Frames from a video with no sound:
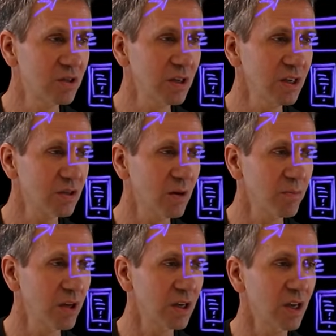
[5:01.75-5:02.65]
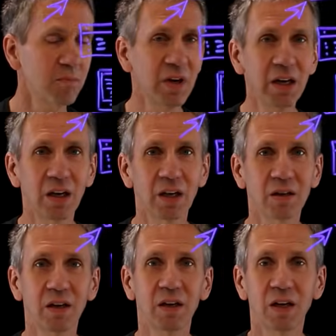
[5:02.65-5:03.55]
see something immediate,
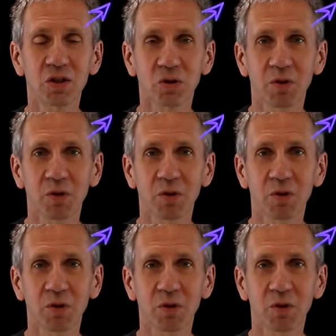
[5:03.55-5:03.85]
is to